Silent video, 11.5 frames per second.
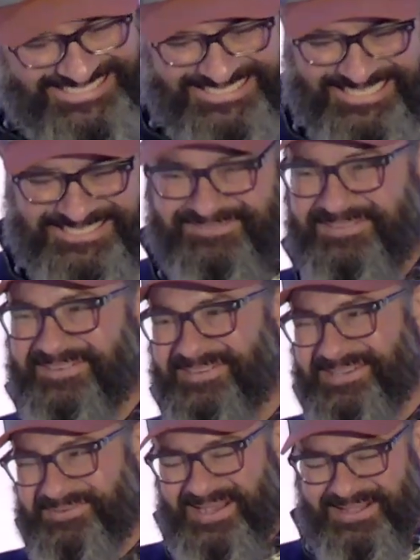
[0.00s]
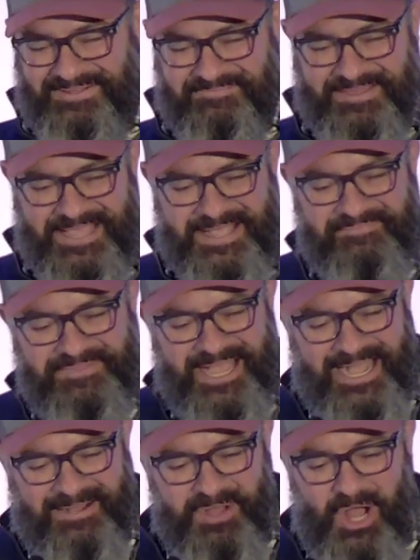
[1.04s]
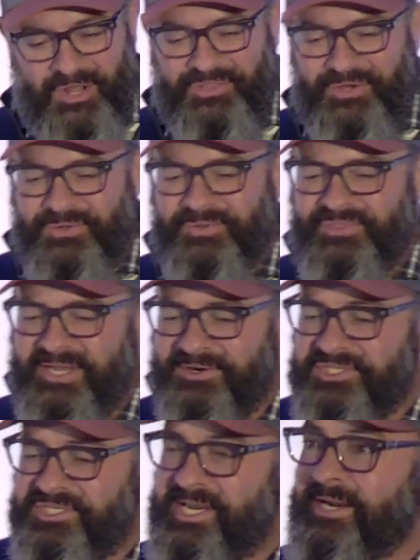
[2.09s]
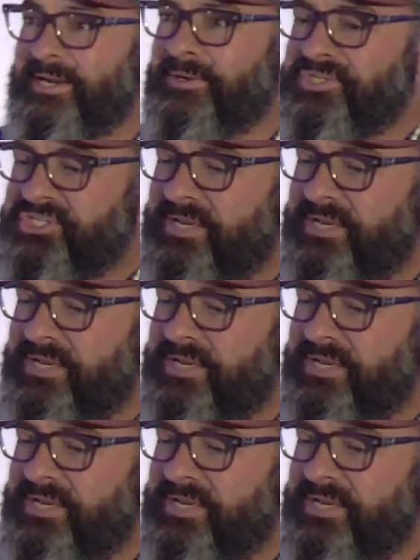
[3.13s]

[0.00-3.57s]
Some of you as well. Um, although their scenarios seem